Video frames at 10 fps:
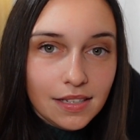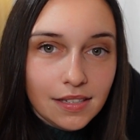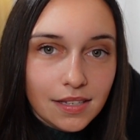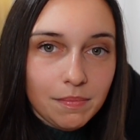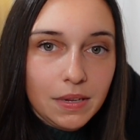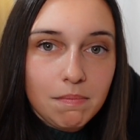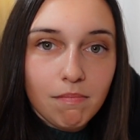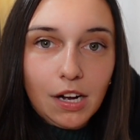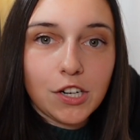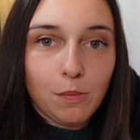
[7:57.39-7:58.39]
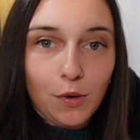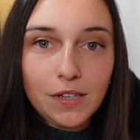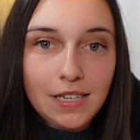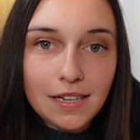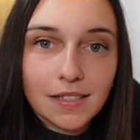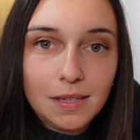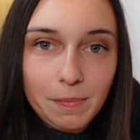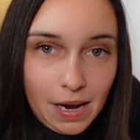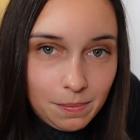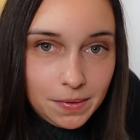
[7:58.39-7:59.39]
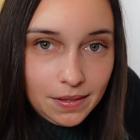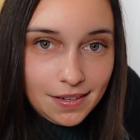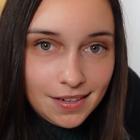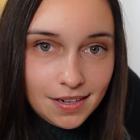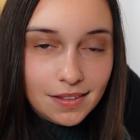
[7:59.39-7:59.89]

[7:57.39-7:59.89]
is simply much more densely populated